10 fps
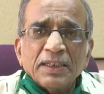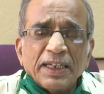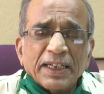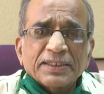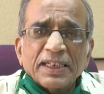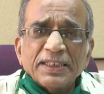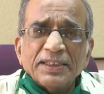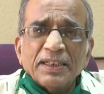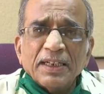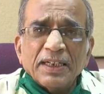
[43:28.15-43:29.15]

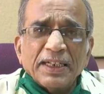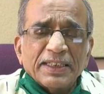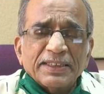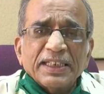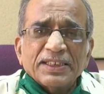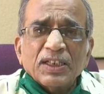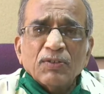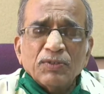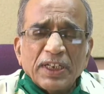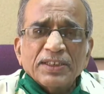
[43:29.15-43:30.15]

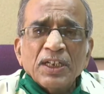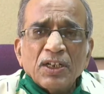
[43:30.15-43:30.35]
existentiveness